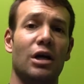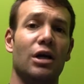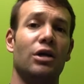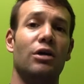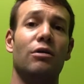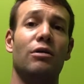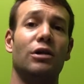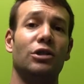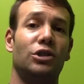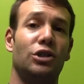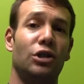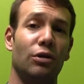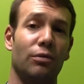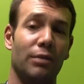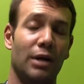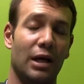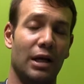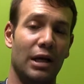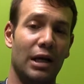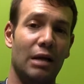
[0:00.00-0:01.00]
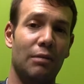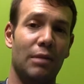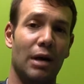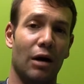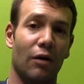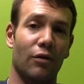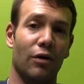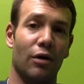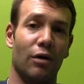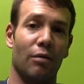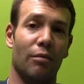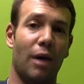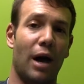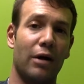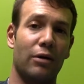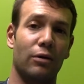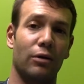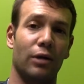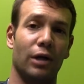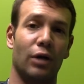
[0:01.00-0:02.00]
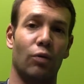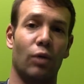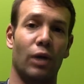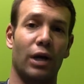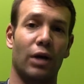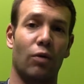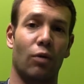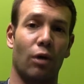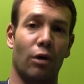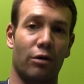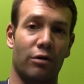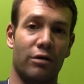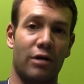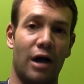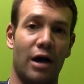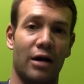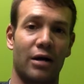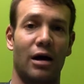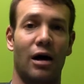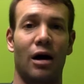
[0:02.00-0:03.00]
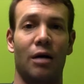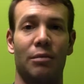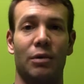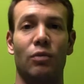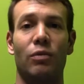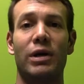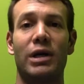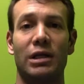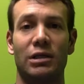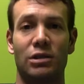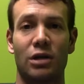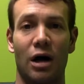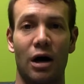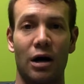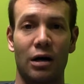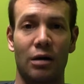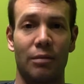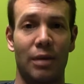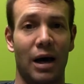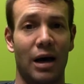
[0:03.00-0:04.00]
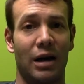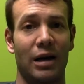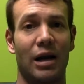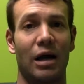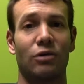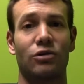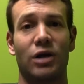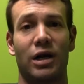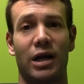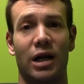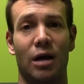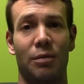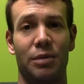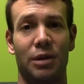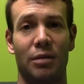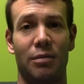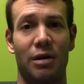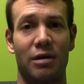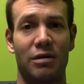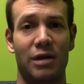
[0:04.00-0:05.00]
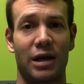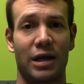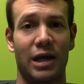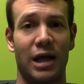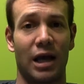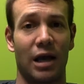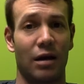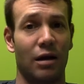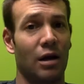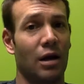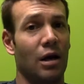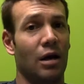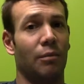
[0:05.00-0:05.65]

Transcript: You can shoot me an email, though, at michael at wittigworks.com, and we can talk about it, and I'll try to help you the best I can.